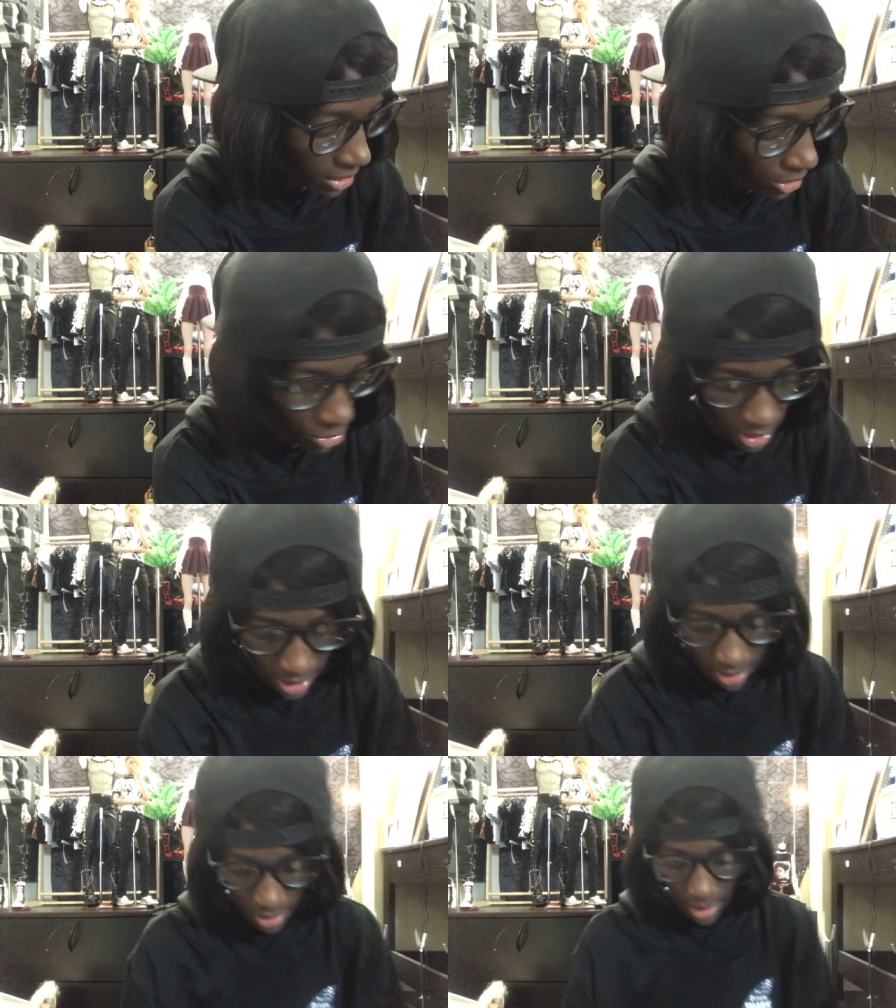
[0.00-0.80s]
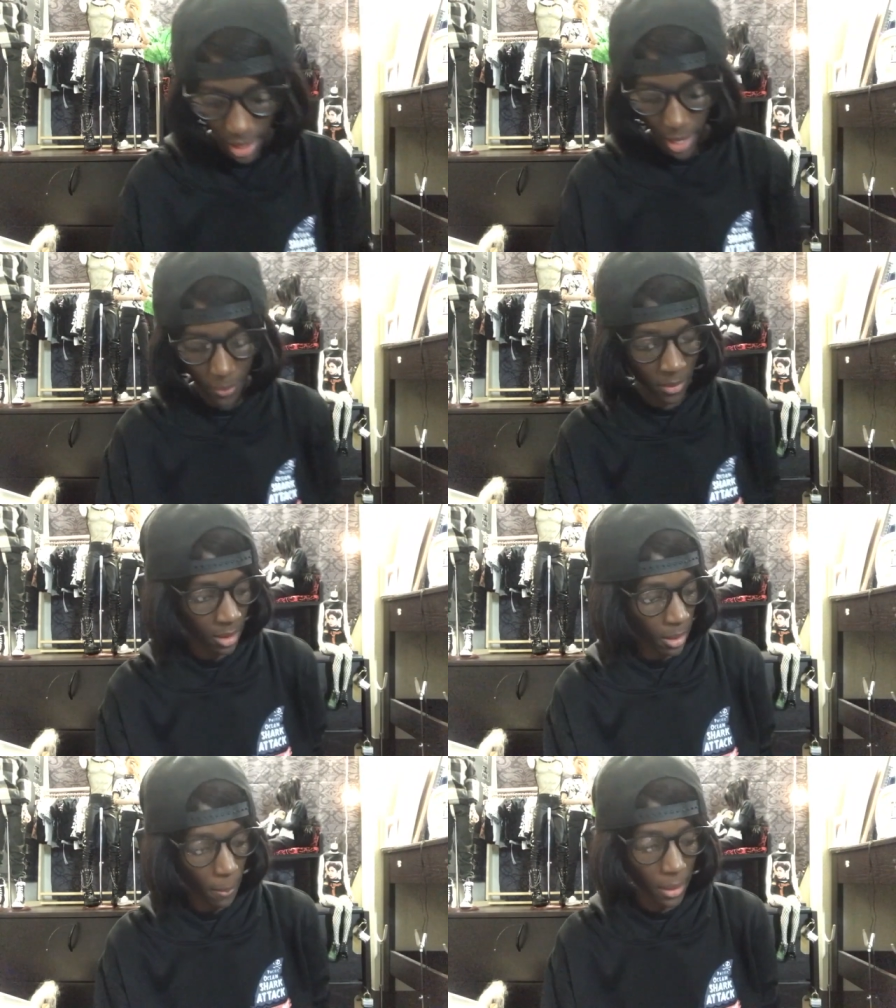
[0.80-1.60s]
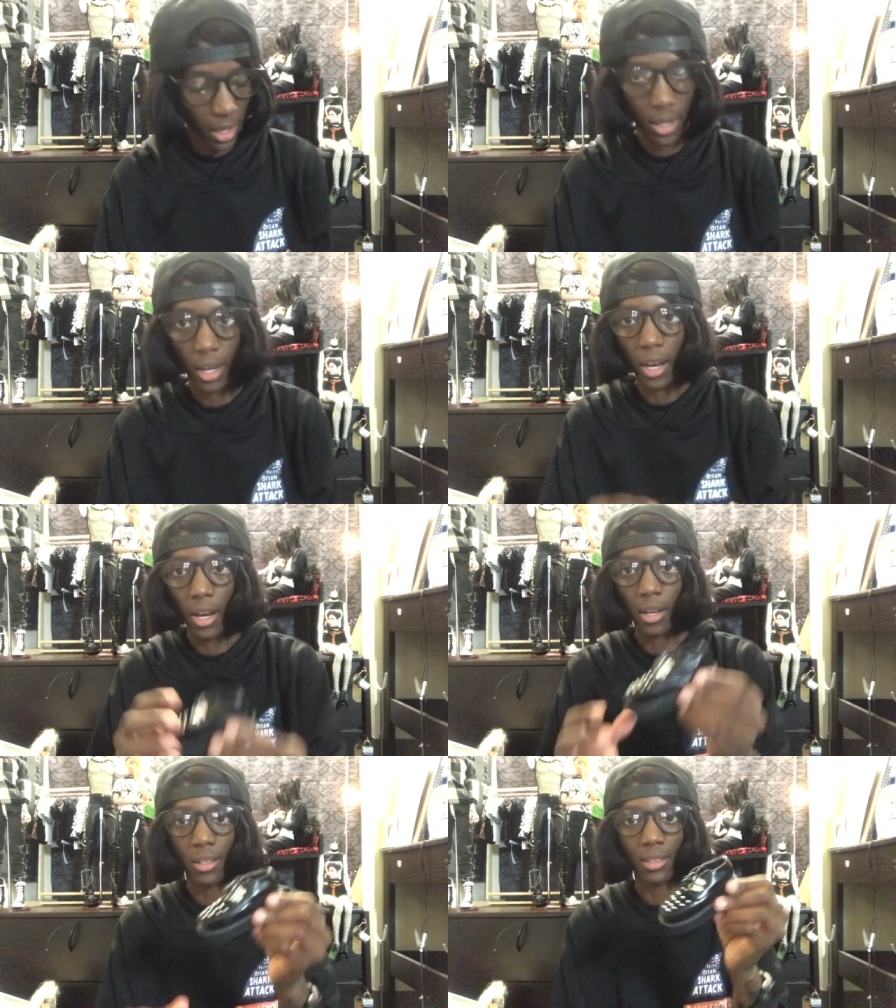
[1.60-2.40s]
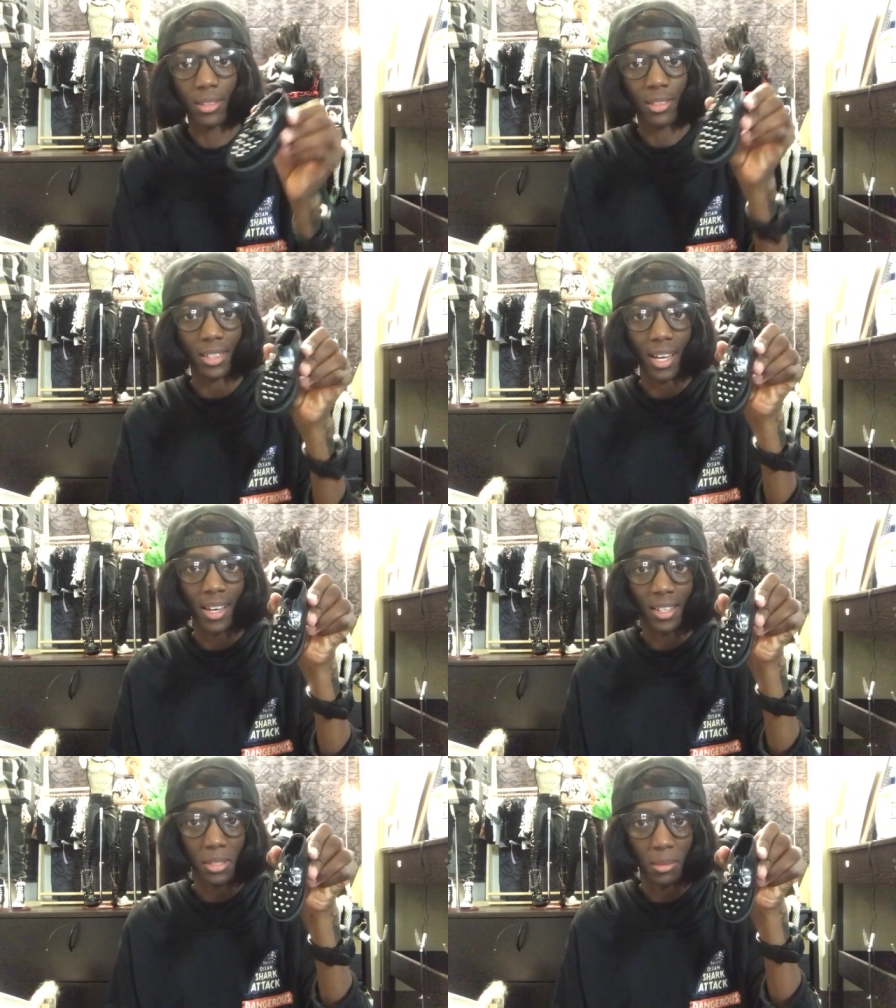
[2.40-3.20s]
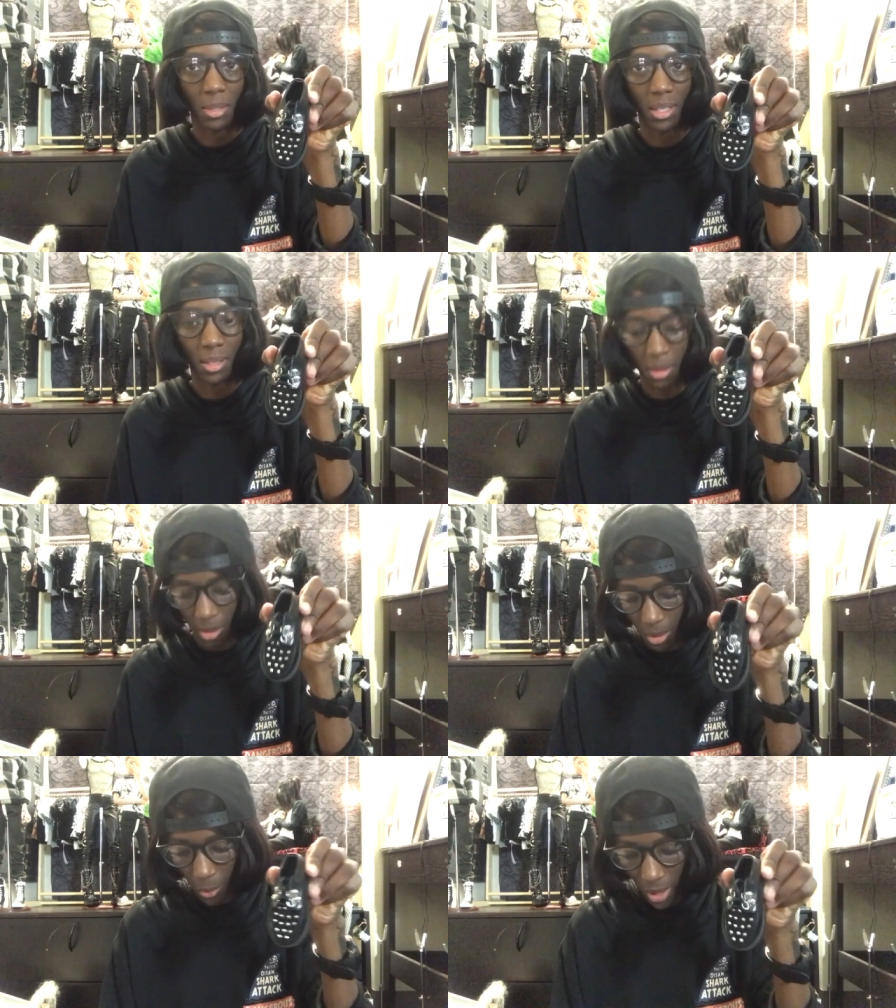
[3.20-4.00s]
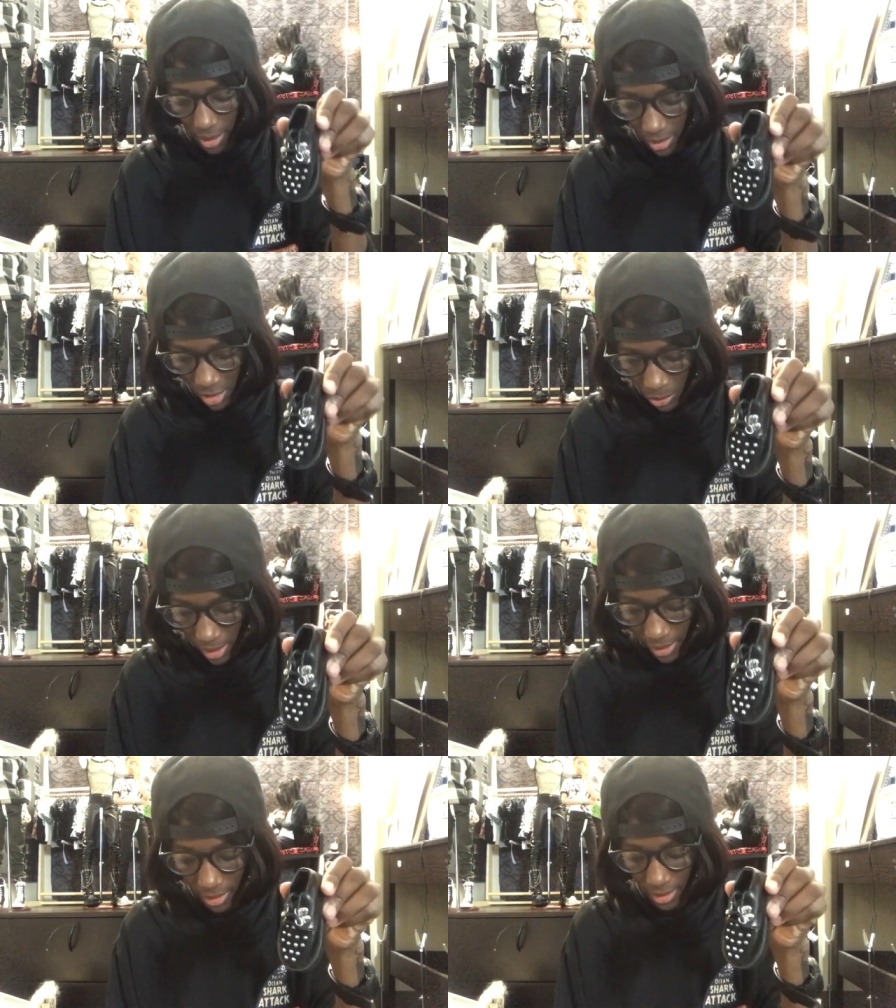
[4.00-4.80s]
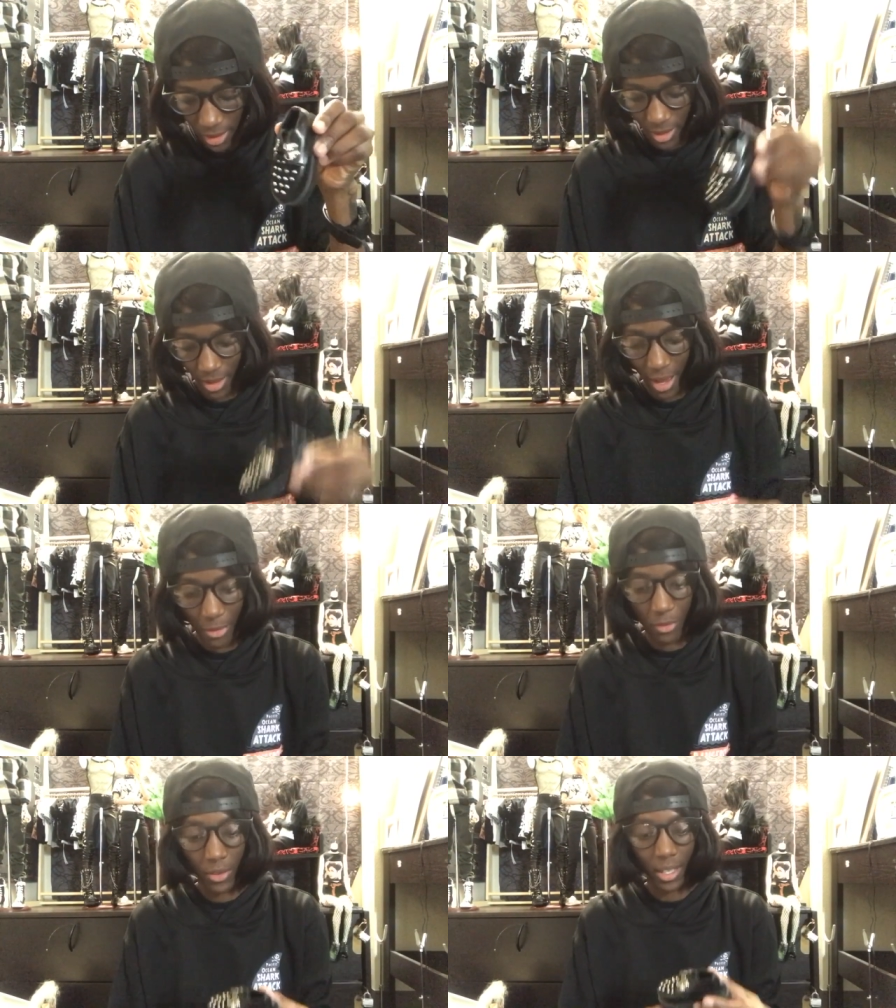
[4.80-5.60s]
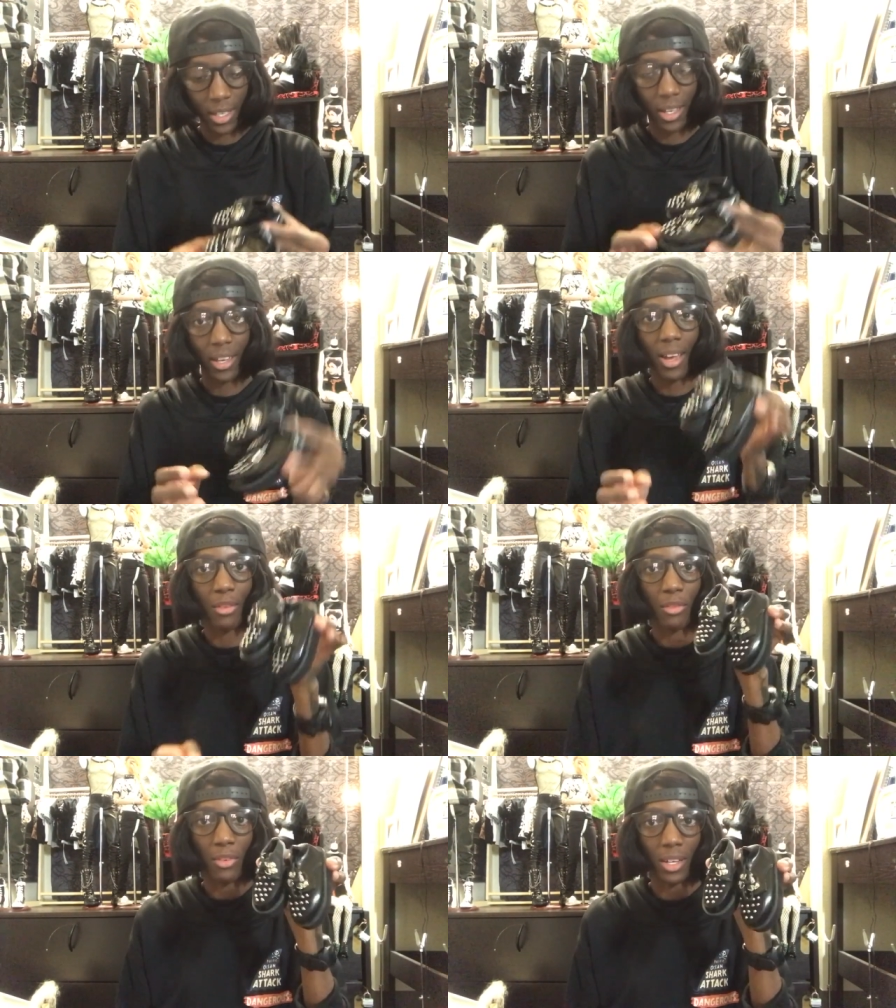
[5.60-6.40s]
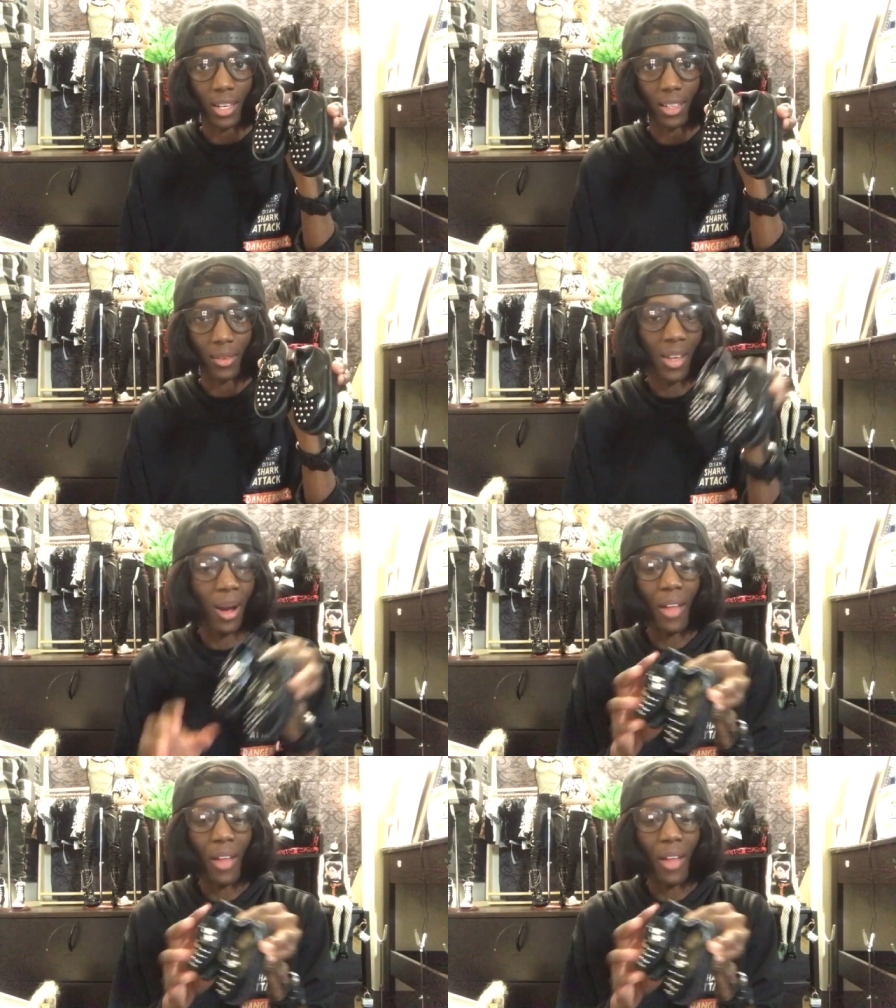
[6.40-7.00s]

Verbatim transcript: I told you guys that I got. But uh, yeah, he's going to be wearing these regularly. I freaking, freaking love.